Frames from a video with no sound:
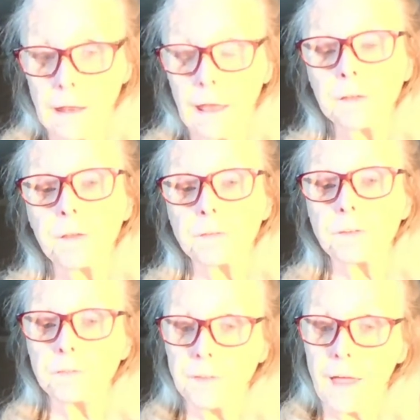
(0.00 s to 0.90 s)
any
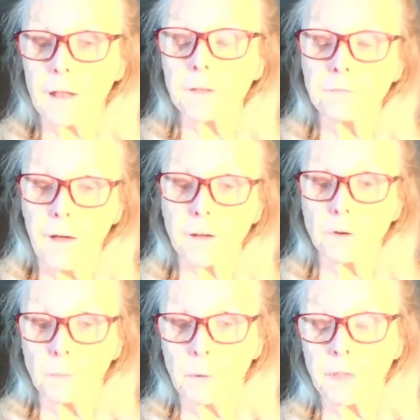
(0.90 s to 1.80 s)
sense of
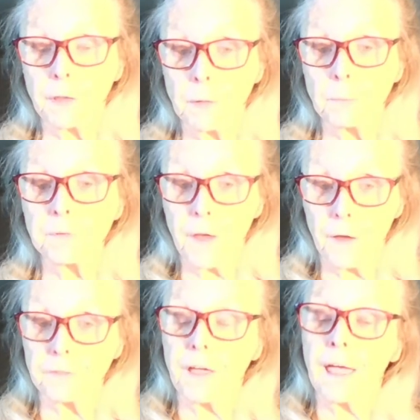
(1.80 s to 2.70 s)
satisfaction within themselves.